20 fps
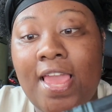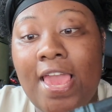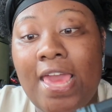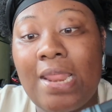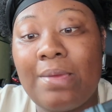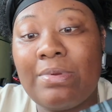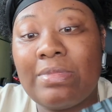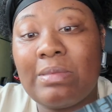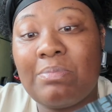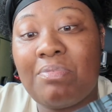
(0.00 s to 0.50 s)

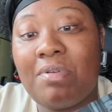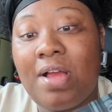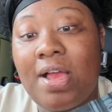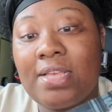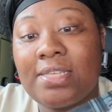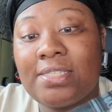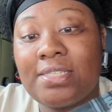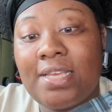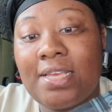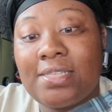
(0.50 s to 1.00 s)
and I'm in the
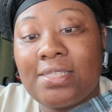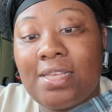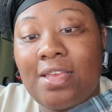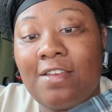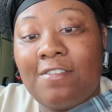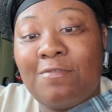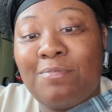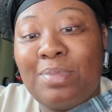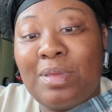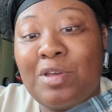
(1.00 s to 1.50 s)
process
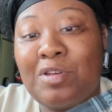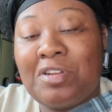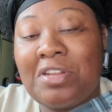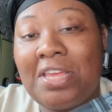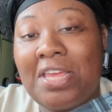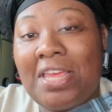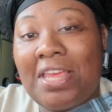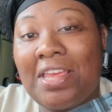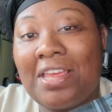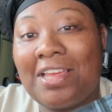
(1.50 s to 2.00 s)
of
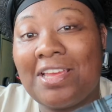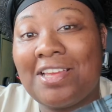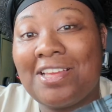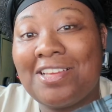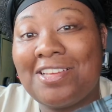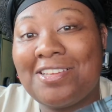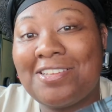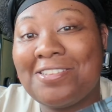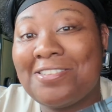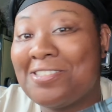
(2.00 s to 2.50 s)
building
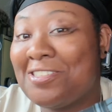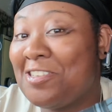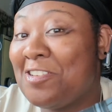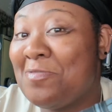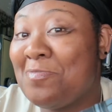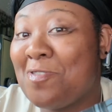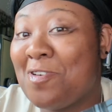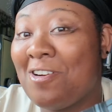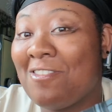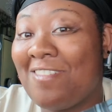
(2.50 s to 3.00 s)

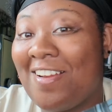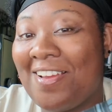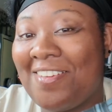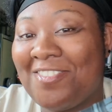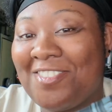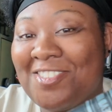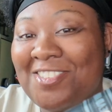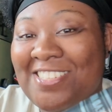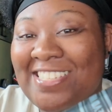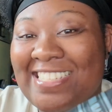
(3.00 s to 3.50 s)
2 more
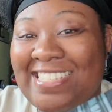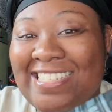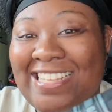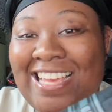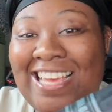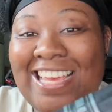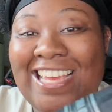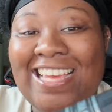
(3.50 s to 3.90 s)
rifles.